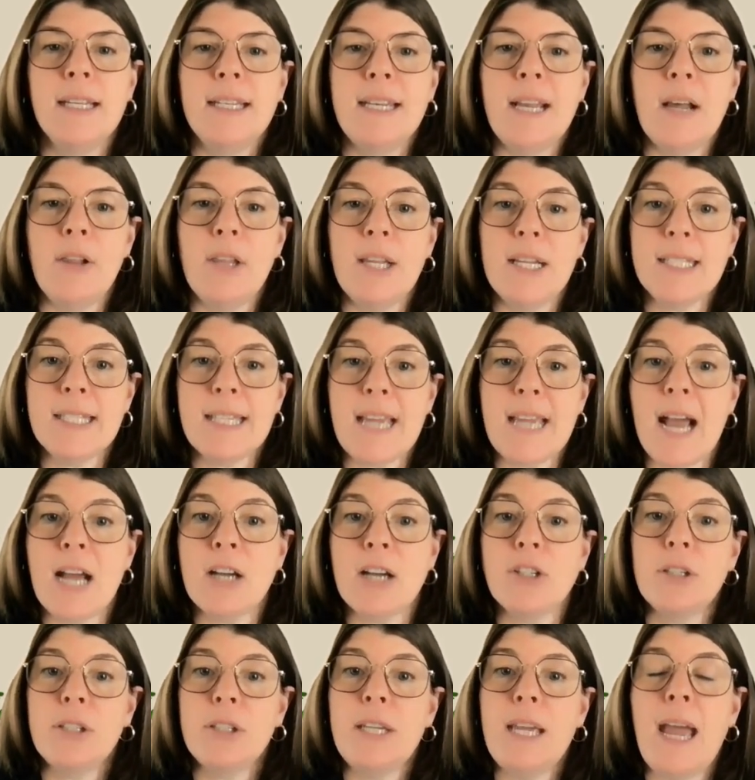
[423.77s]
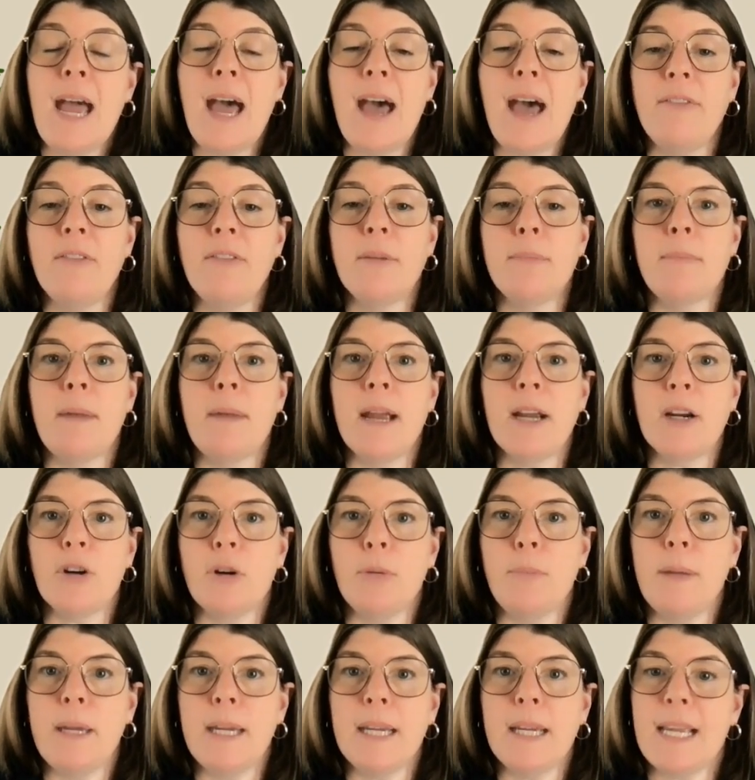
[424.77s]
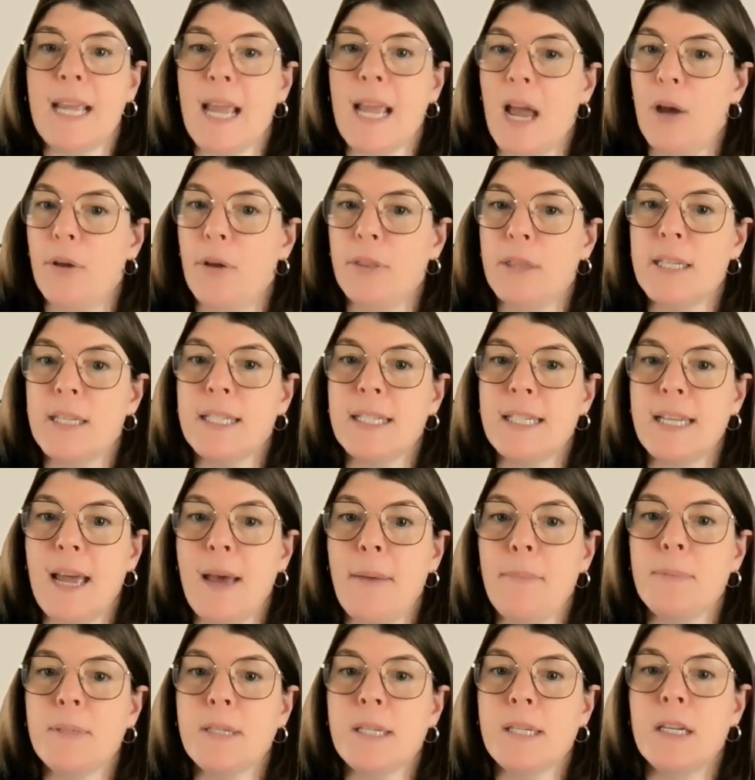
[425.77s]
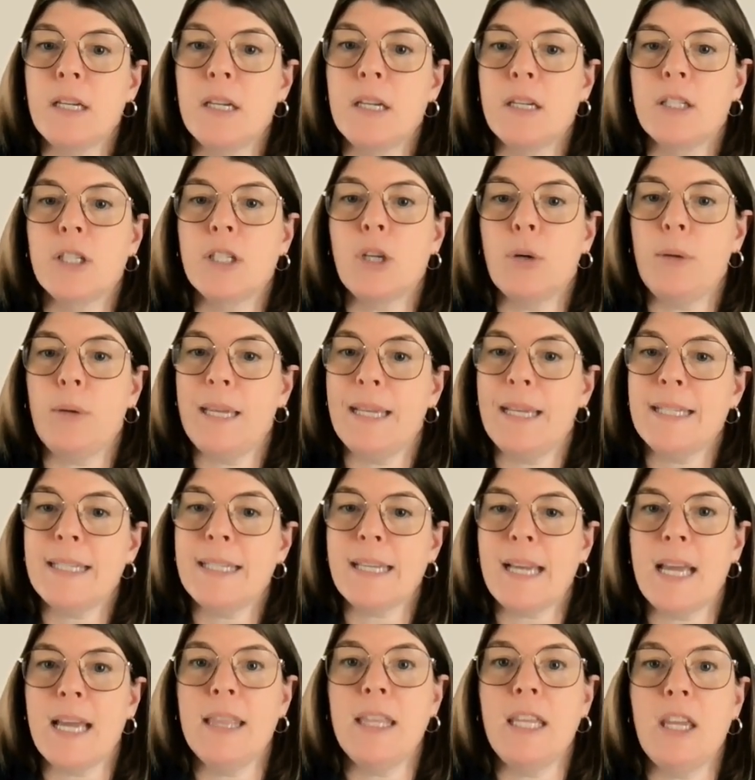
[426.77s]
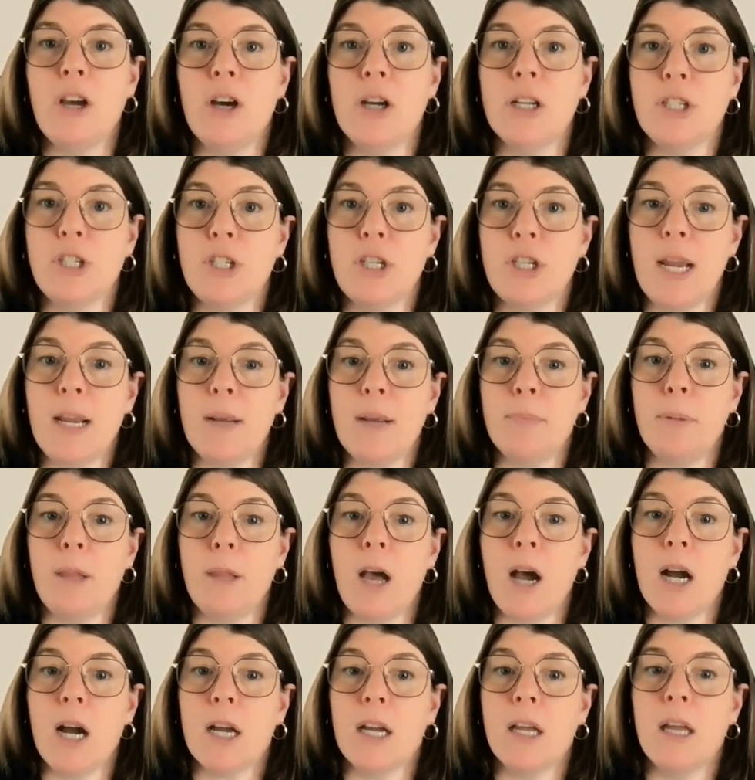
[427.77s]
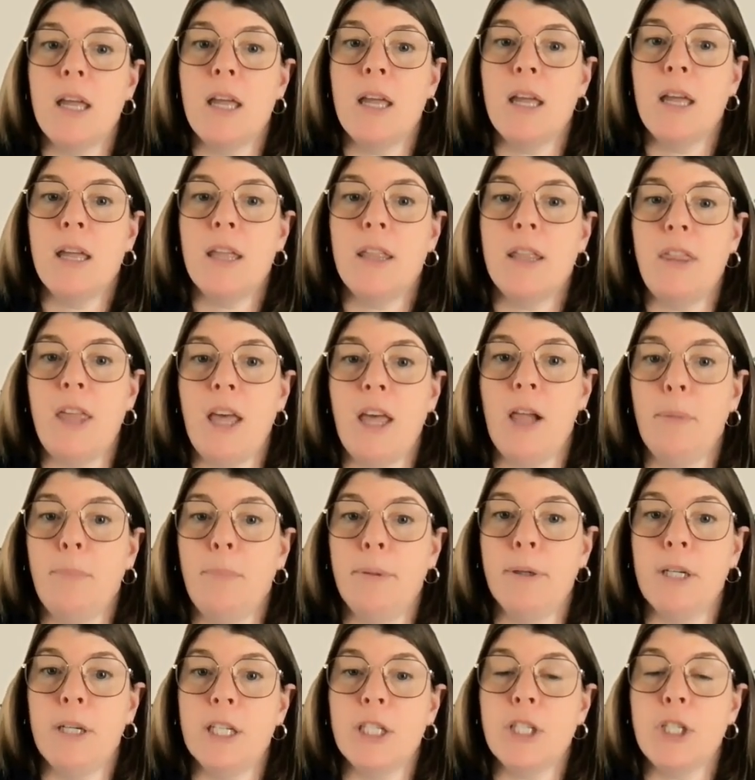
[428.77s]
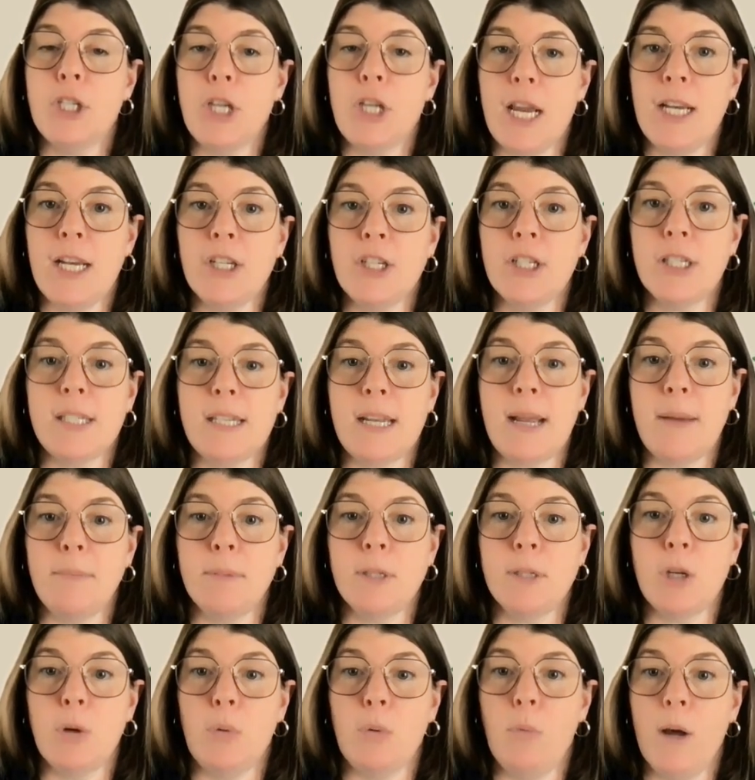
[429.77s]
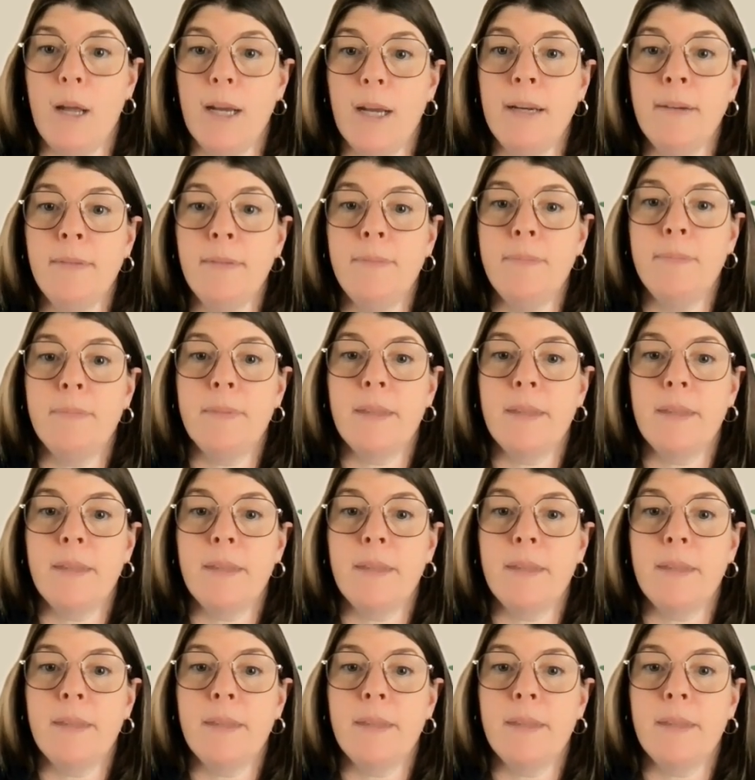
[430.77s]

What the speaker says: Now let's actually have the microbit count the steps. So inside the on shake block, they'll put change steps to 1.